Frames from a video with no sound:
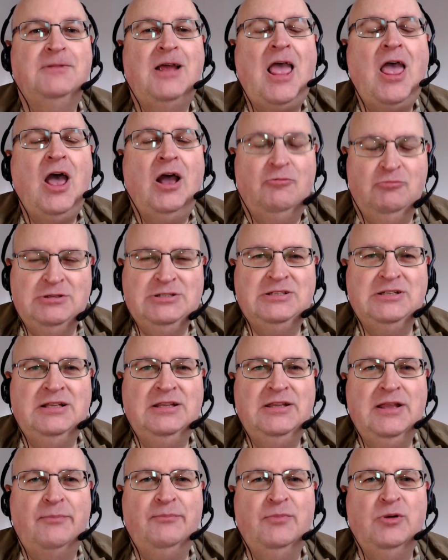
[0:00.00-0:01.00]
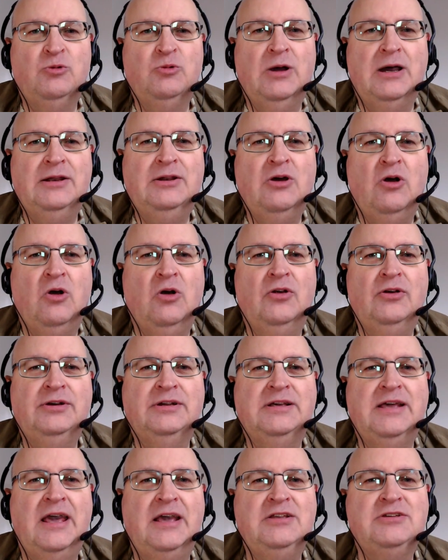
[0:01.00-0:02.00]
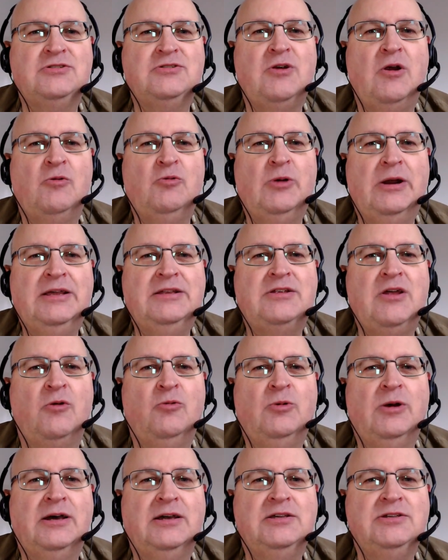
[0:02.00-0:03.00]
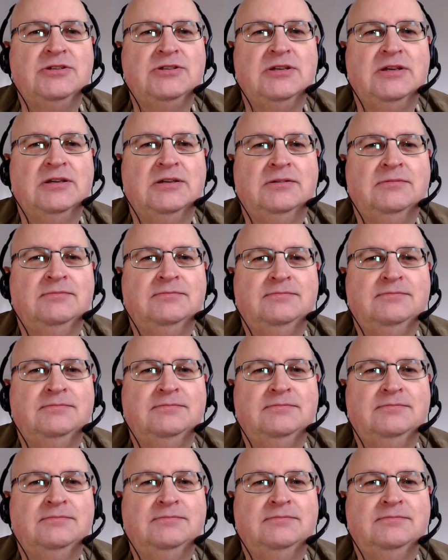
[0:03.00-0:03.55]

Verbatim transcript: We're still number one on case rate rising.